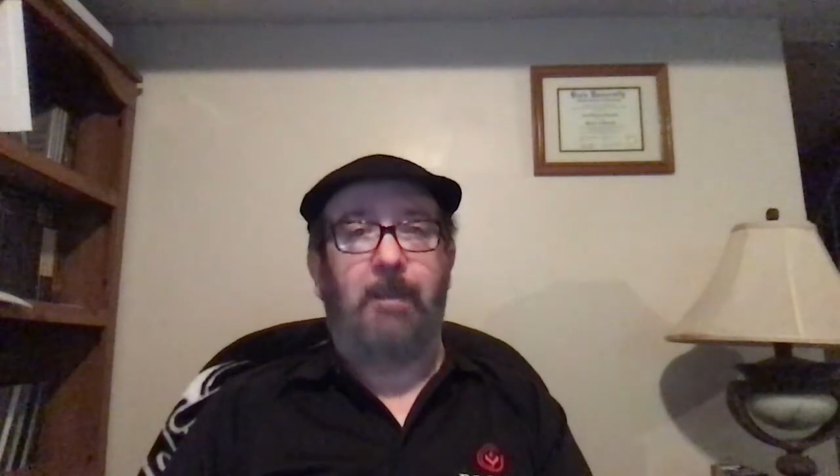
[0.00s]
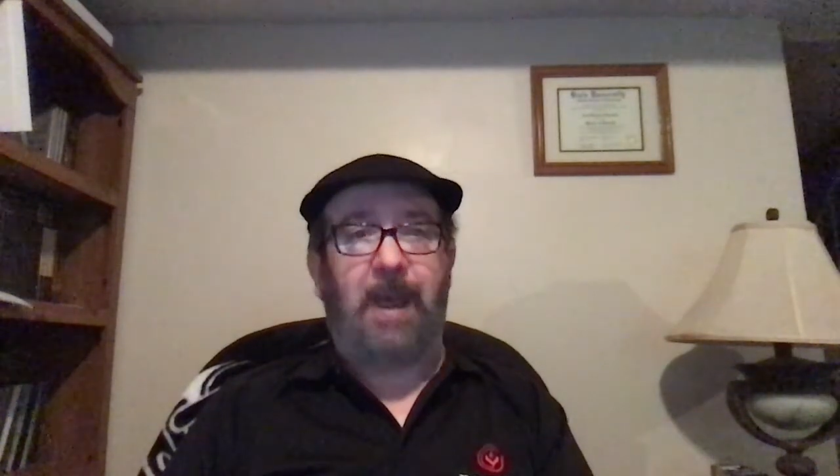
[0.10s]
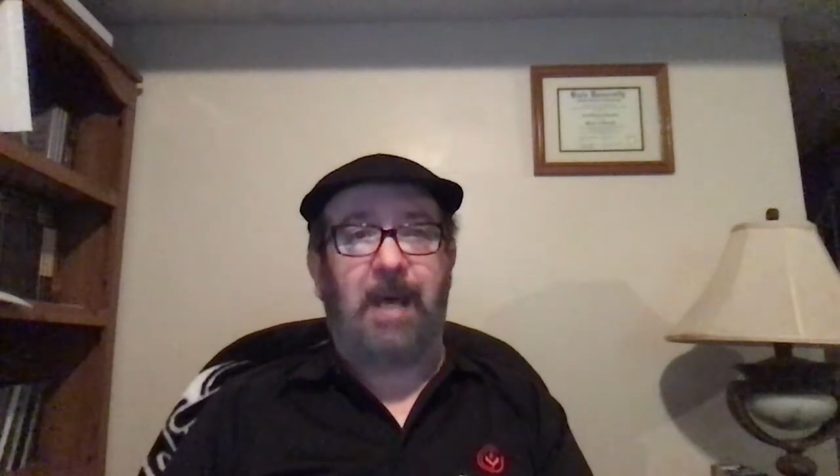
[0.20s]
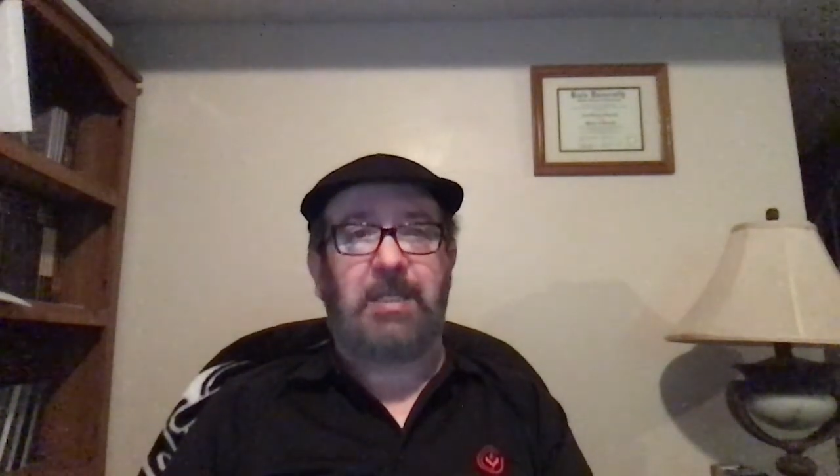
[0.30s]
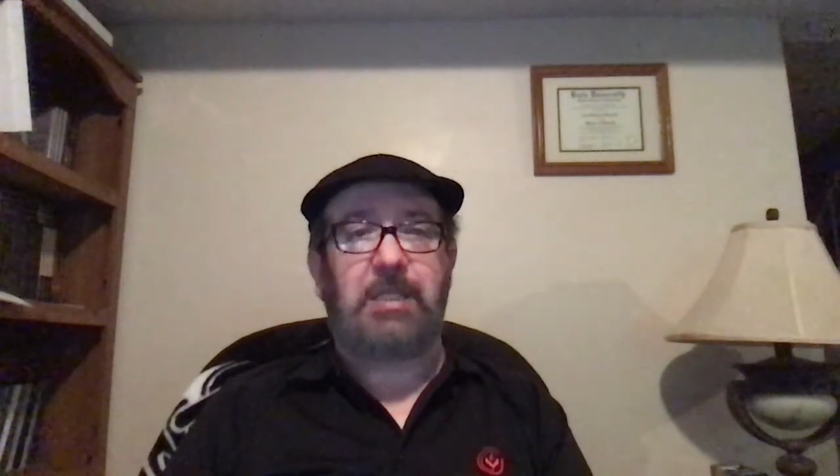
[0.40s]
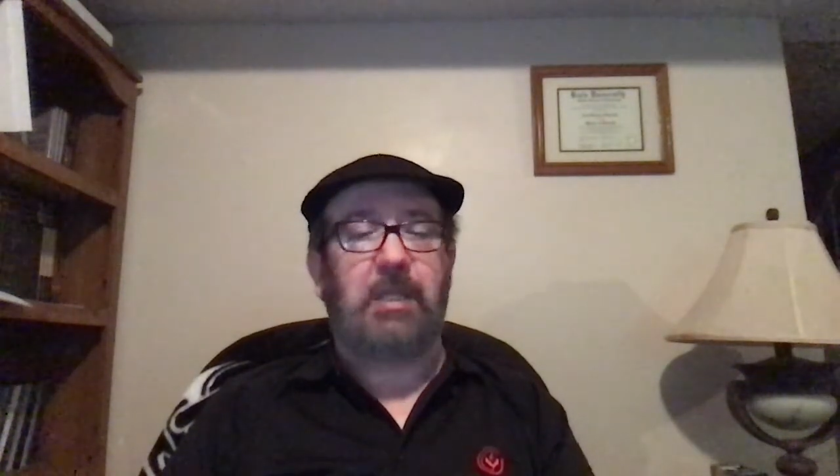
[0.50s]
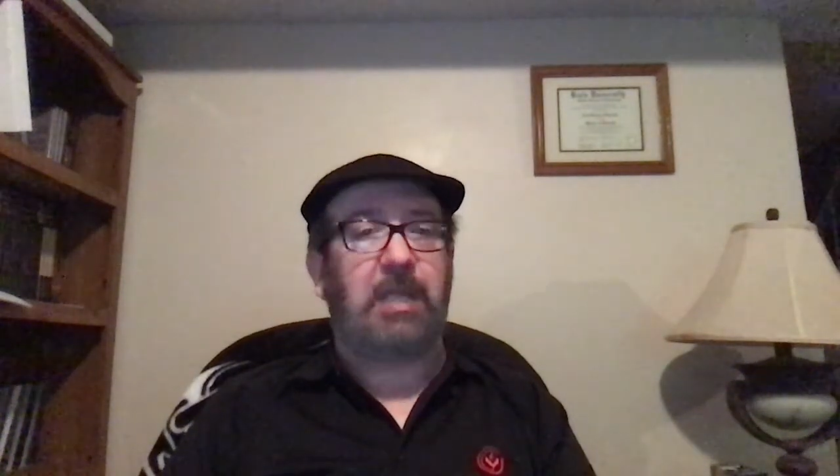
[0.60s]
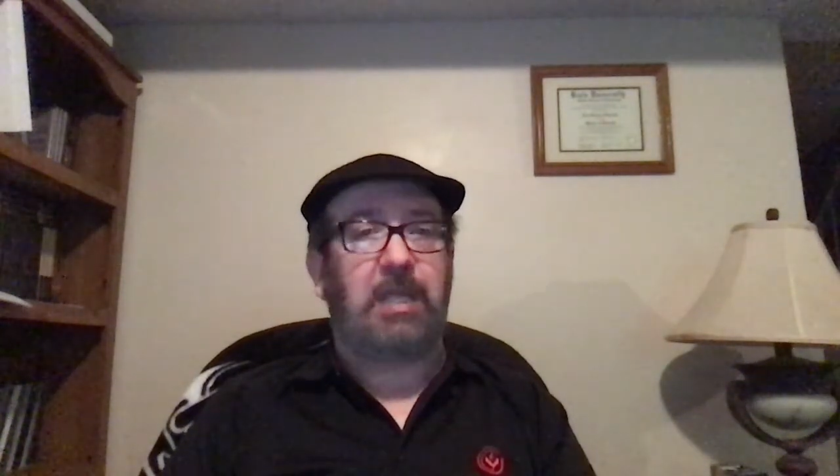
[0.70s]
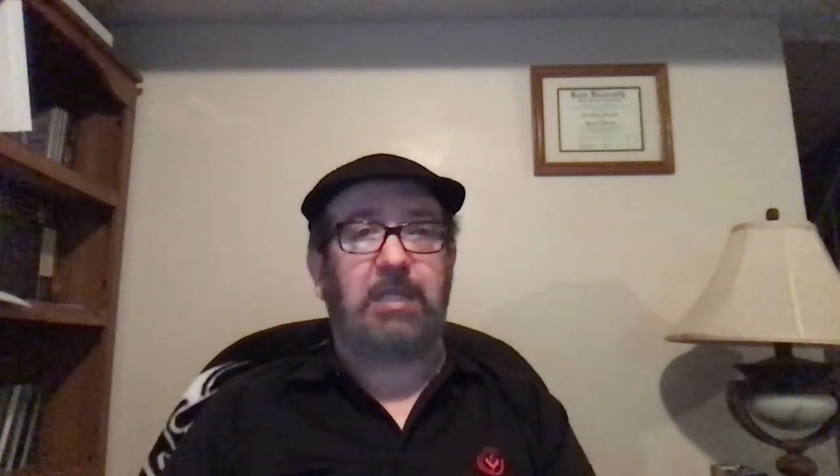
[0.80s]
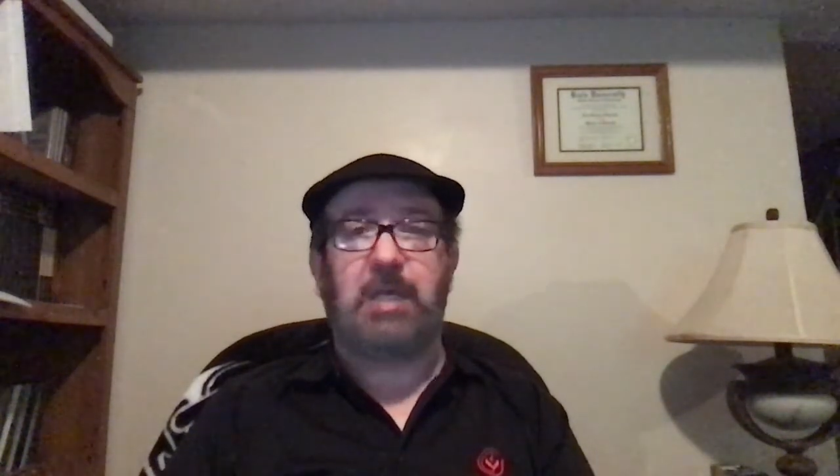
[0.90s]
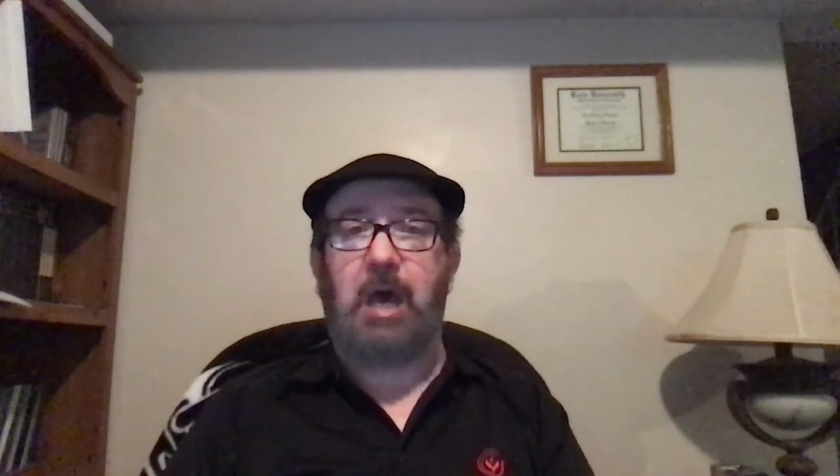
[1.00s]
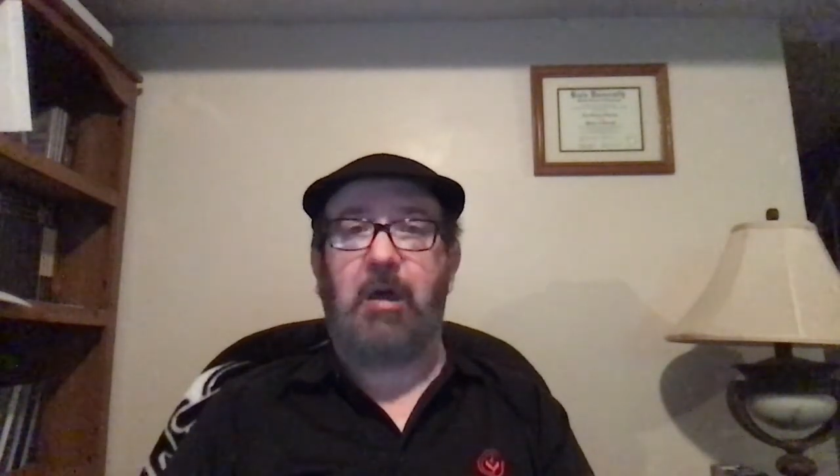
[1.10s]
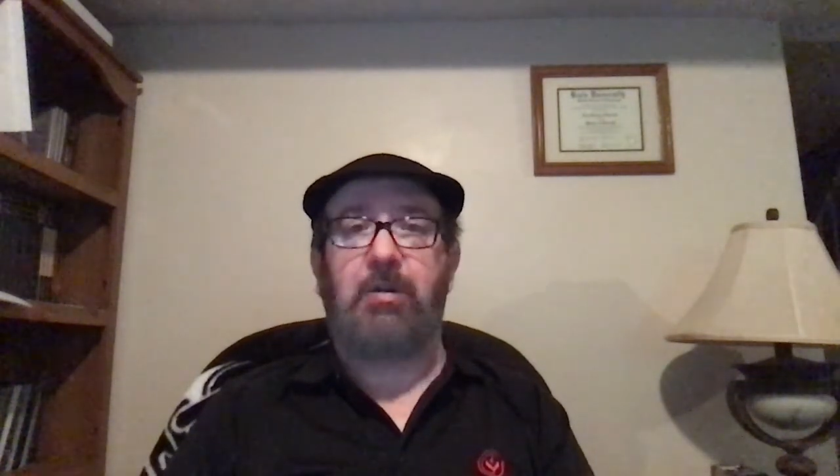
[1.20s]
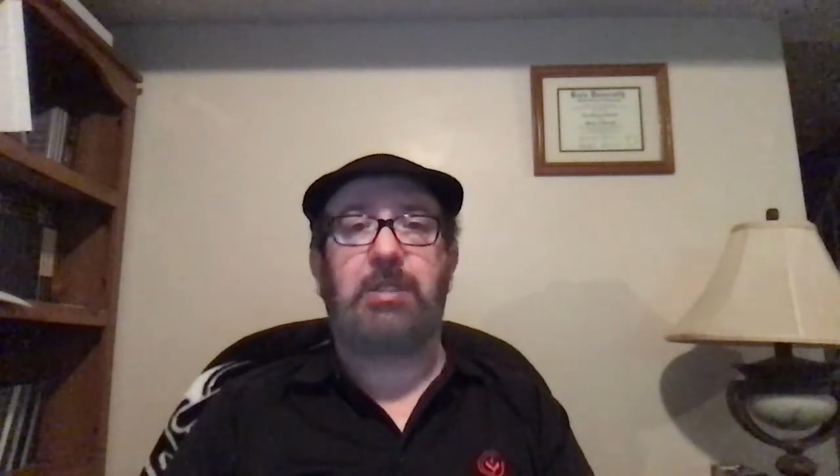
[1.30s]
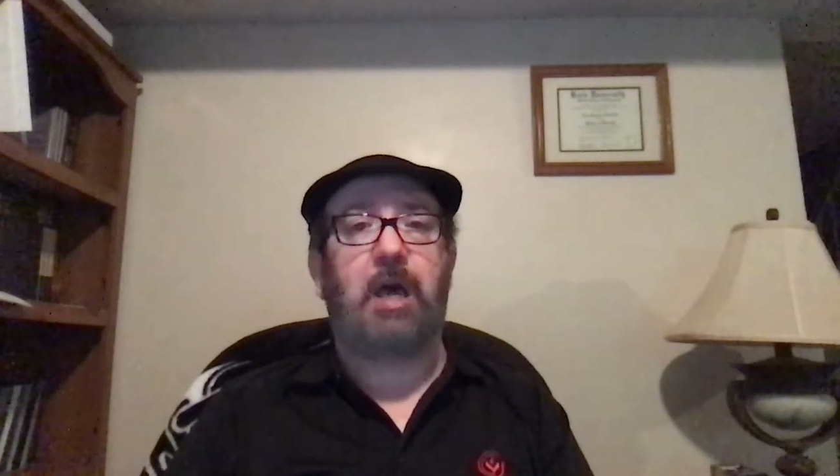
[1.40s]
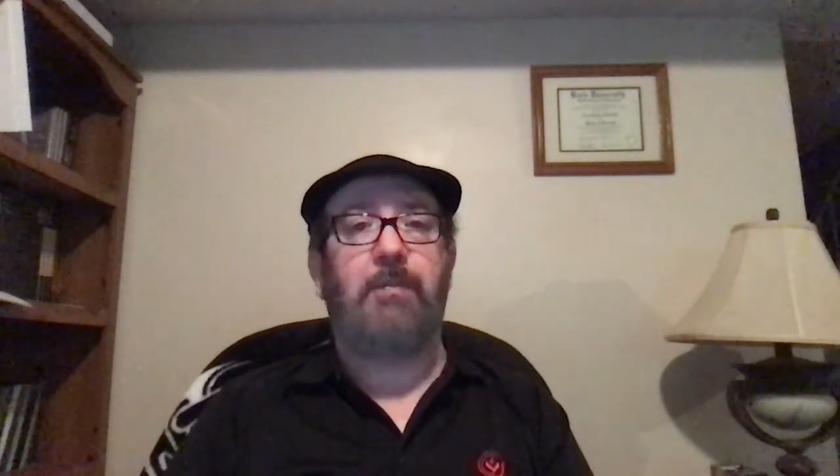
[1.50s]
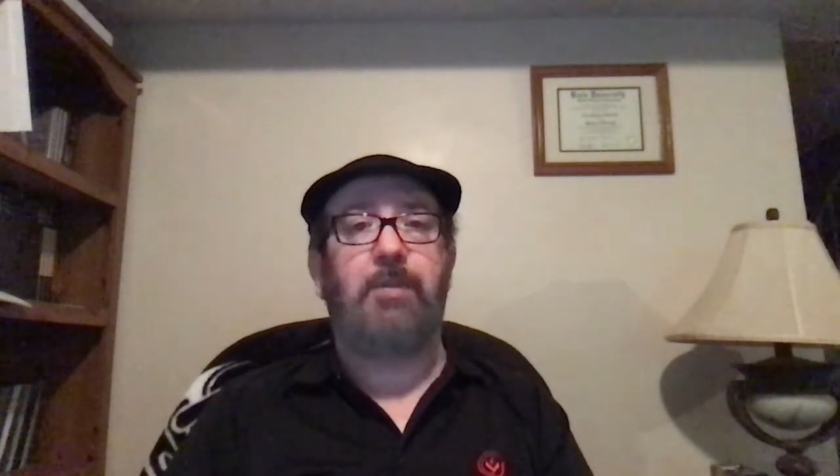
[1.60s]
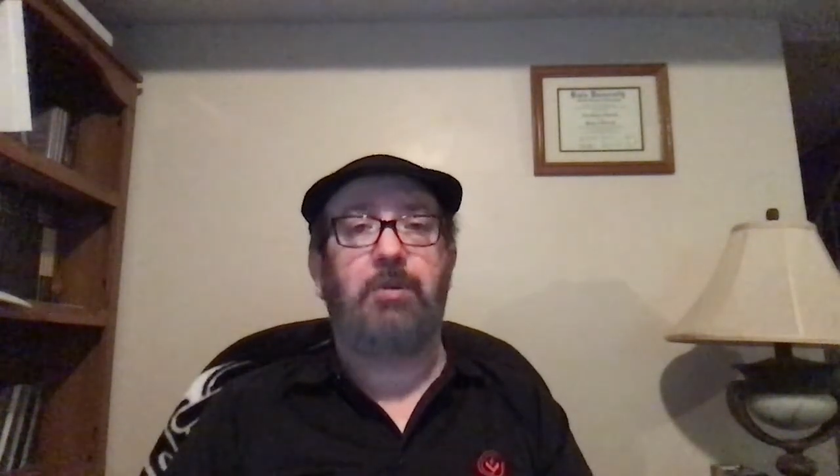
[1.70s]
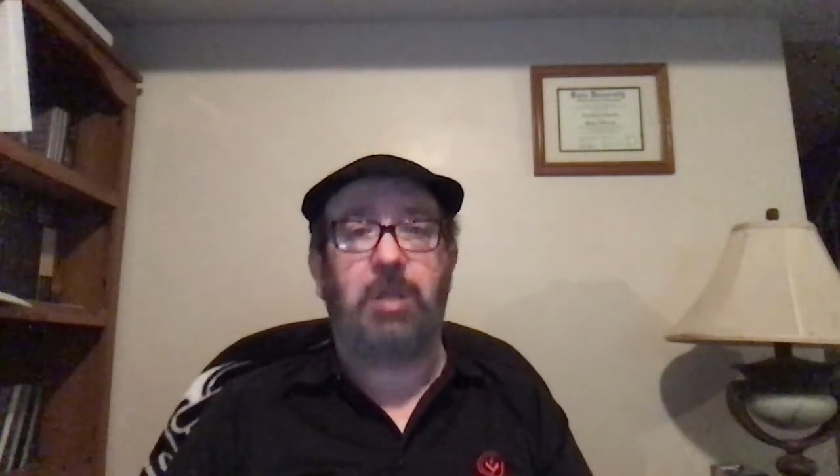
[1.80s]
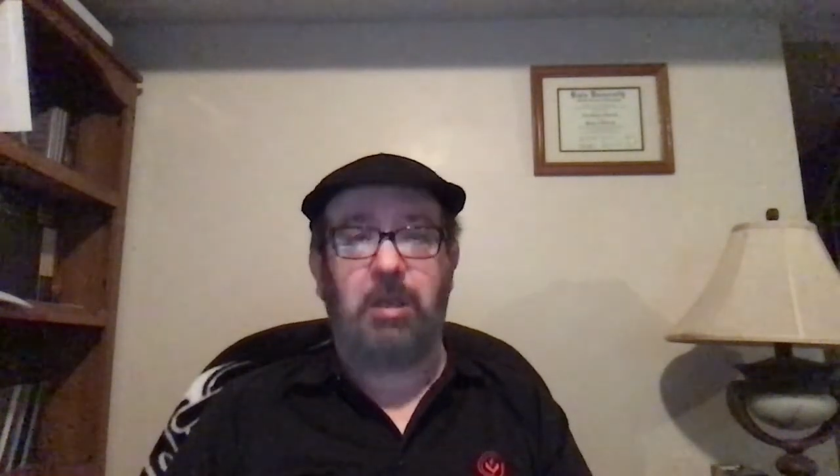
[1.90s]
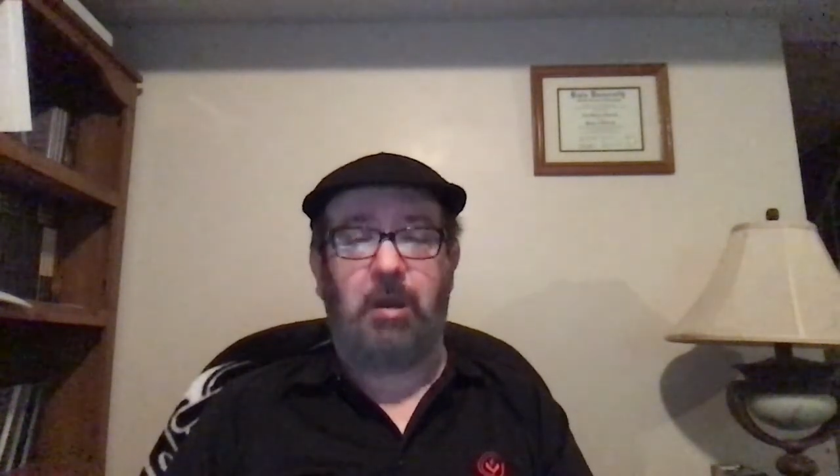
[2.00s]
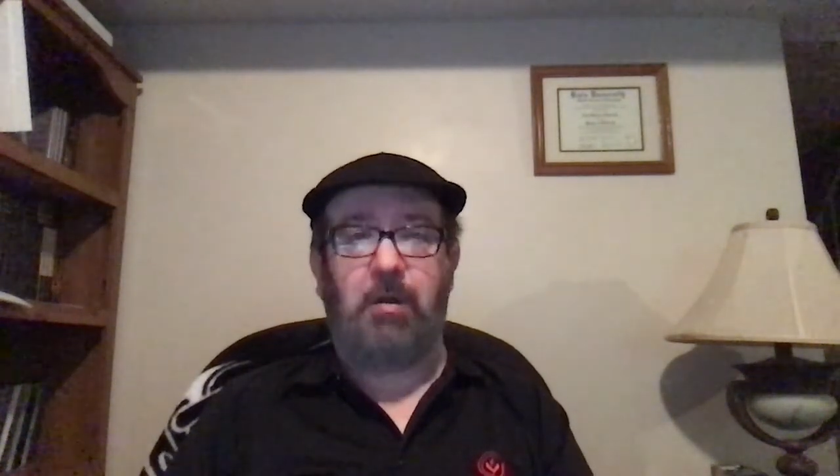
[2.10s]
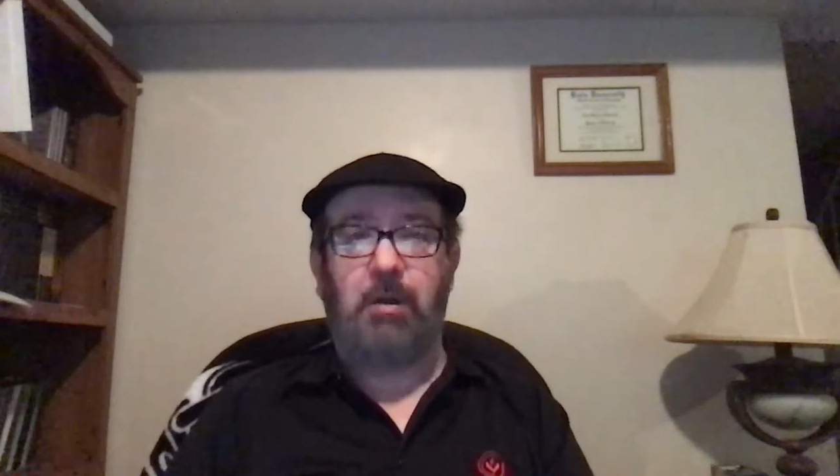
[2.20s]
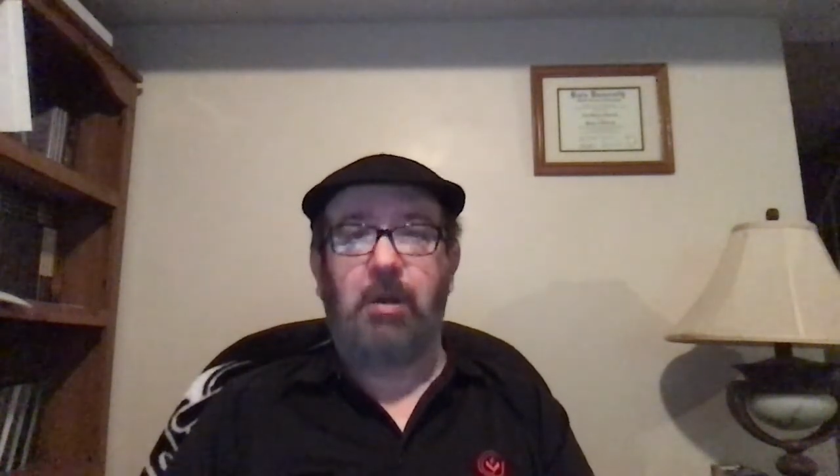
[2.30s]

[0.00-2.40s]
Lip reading: mask the entire time you're here.